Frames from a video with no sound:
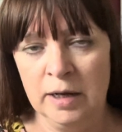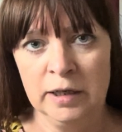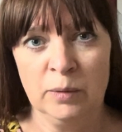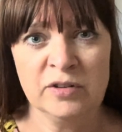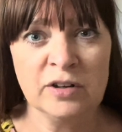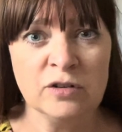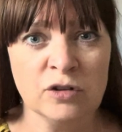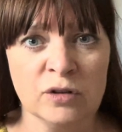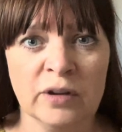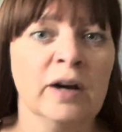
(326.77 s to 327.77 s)
Now I didn't
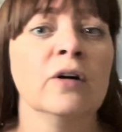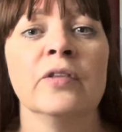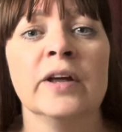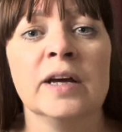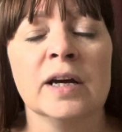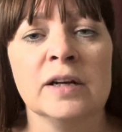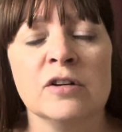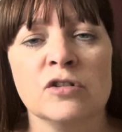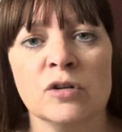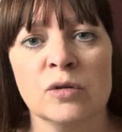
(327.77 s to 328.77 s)
do that on the
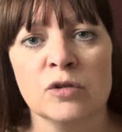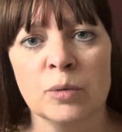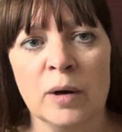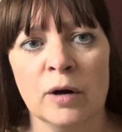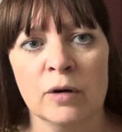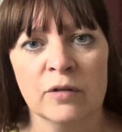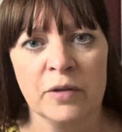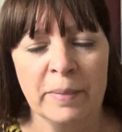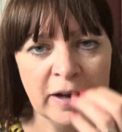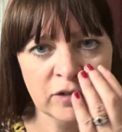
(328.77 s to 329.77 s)
initial twirl of the
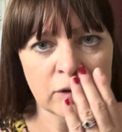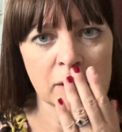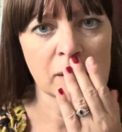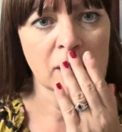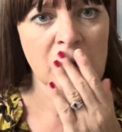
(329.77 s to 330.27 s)
pattern,